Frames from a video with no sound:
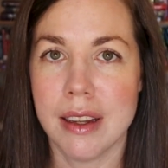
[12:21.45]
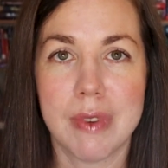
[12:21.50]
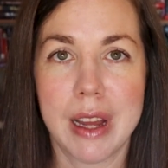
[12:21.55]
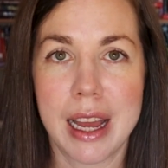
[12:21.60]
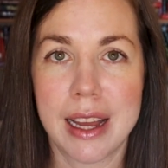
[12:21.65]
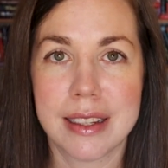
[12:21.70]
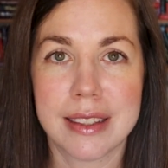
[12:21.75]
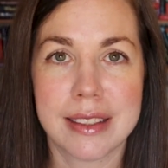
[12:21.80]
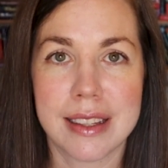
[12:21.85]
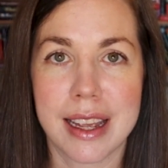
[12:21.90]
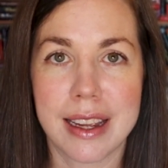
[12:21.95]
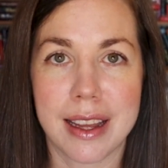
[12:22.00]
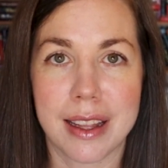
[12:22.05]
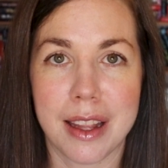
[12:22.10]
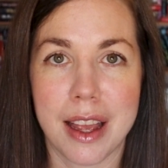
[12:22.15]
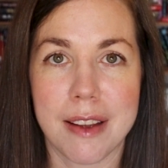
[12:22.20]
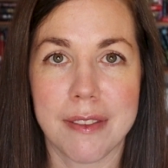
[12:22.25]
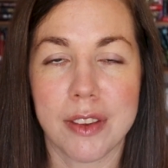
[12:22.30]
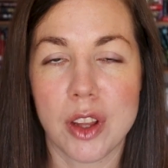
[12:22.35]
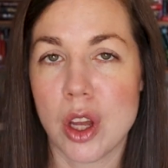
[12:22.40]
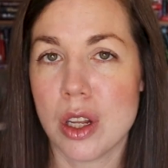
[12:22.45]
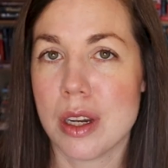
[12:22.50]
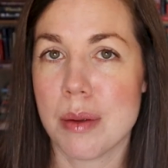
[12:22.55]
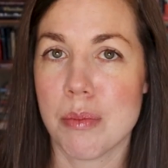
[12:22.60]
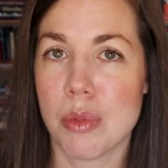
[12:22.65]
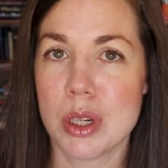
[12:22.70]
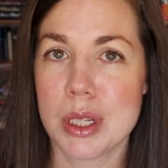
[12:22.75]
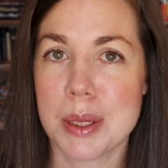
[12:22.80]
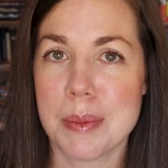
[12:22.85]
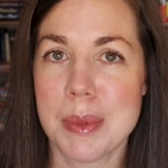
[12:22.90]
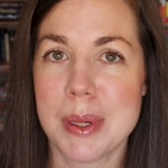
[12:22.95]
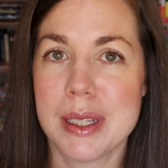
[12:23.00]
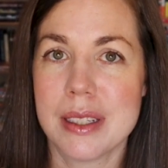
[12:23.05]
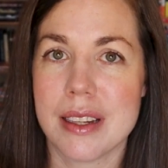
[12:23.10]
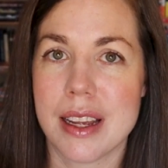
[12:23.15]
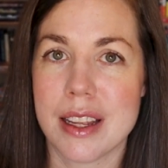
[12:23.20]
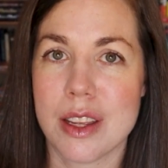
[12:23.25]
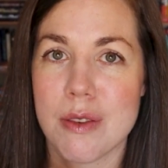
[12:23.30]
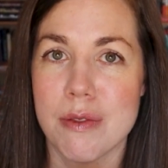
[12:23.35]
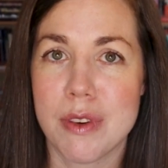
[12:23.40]
as like a lifelong
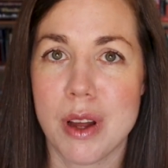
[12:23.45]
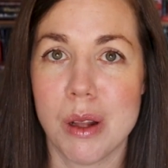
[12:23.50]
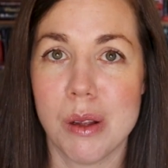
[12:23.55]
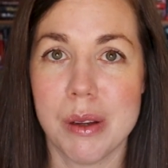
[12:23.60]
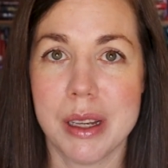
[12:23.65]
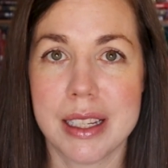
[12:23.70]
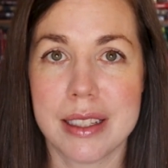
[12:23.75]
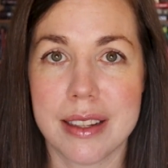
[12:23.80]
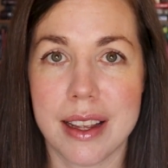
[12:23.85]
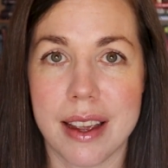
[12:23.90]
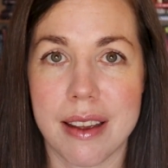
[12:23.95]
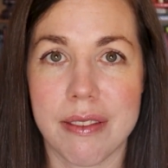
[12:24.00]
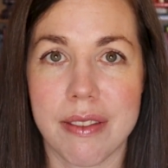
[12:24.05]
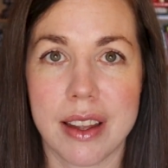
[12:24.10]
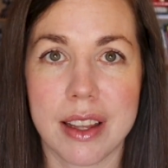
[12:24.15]
imprisonment, and you follow his life,